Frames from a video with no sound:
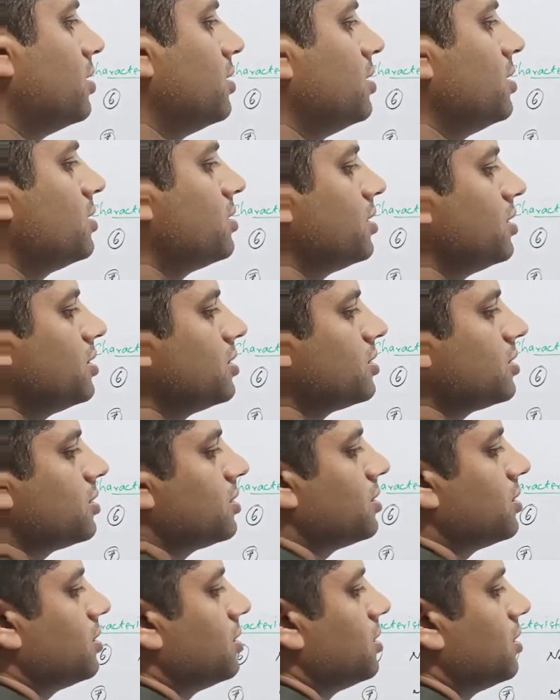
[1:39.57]
This
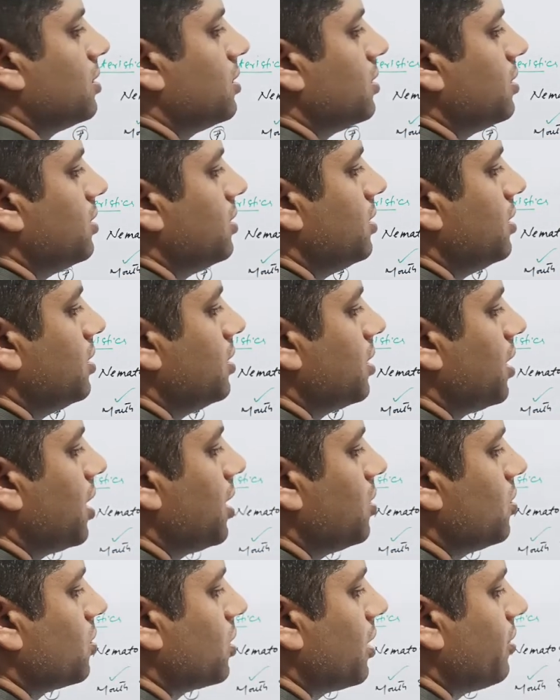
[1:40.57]
is the
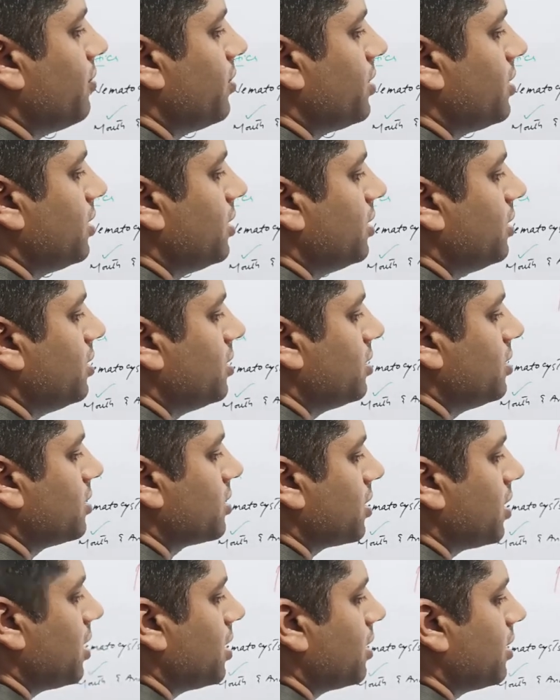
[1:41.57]
hollow cavity. This
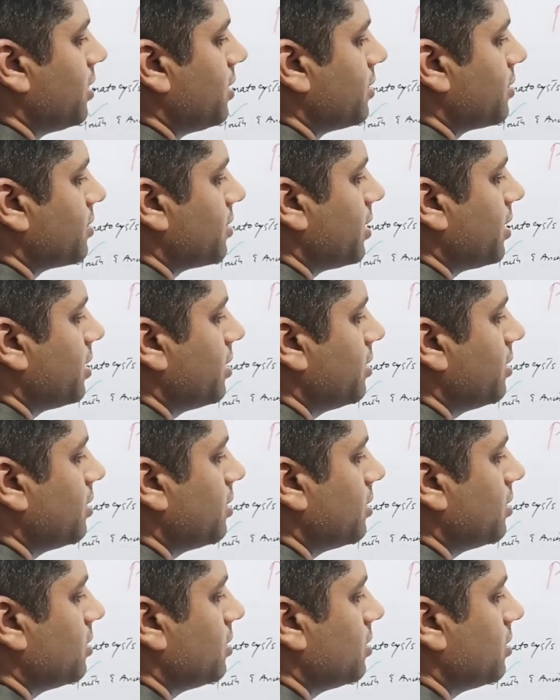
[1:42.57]
is called intron
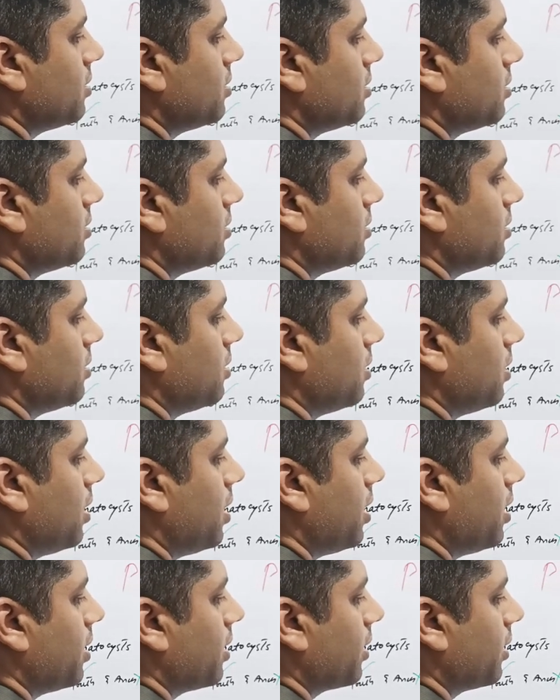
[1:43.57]

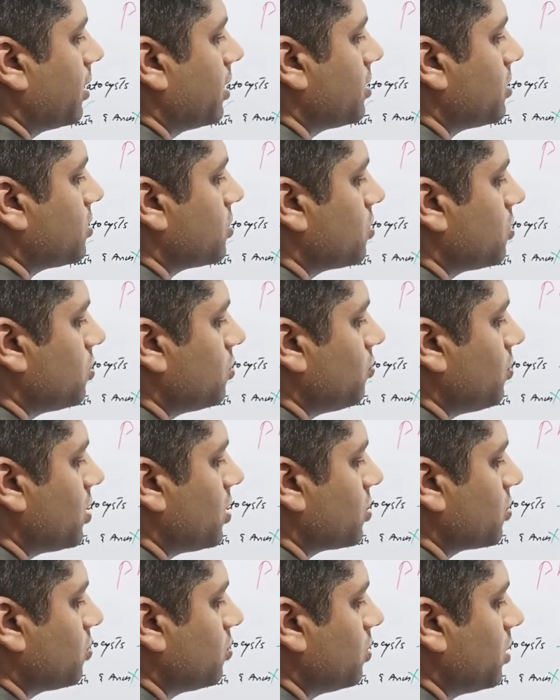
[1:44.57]
or
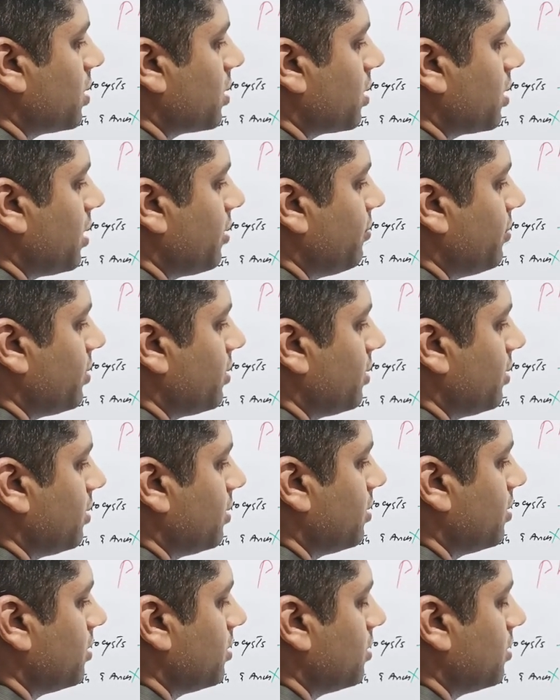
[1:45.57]
gastrovascular cavity.